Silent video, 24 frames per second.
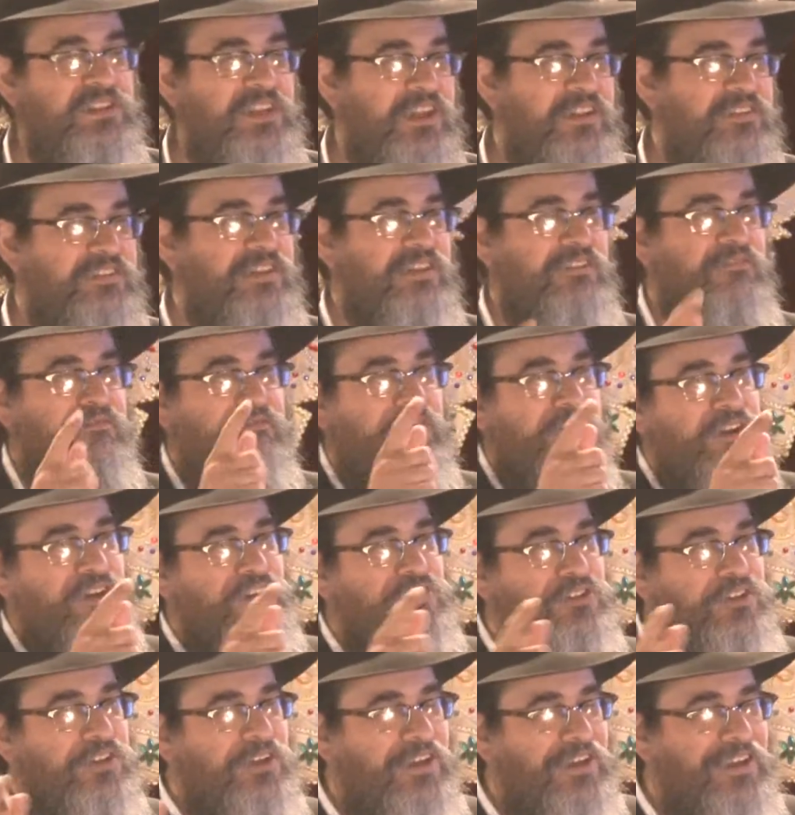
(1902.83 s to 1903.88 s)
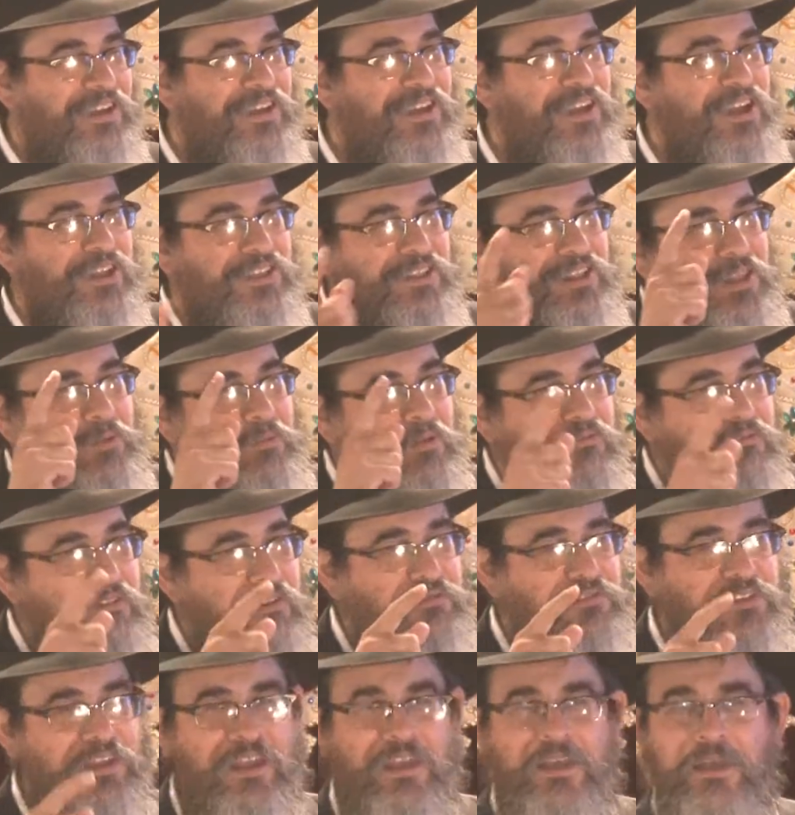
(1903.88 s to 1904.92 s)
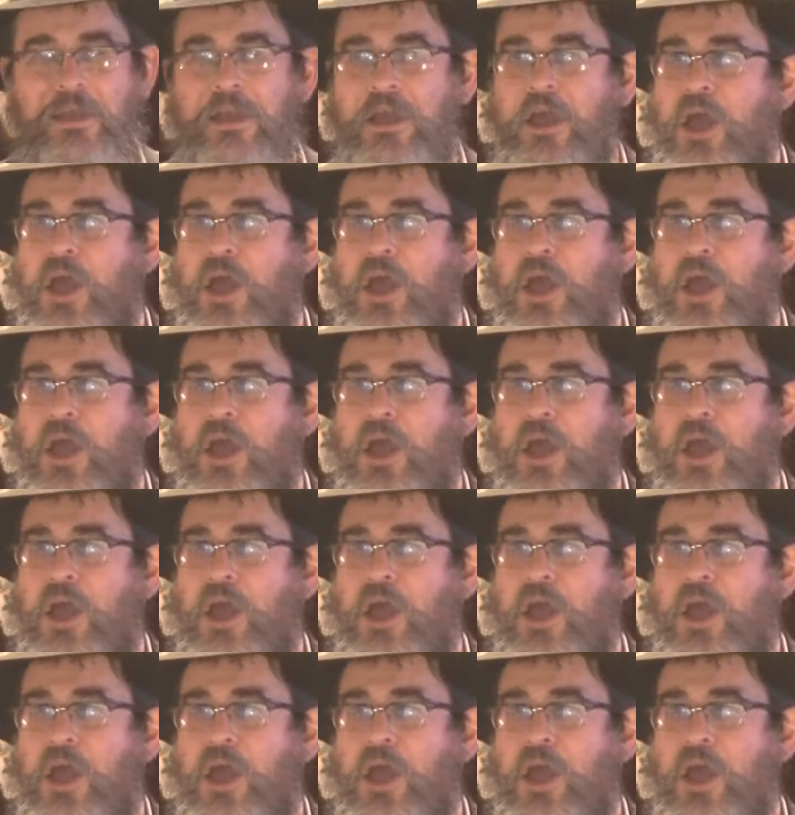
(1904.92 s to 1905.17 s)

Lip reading: kids didn't finish till they were 50,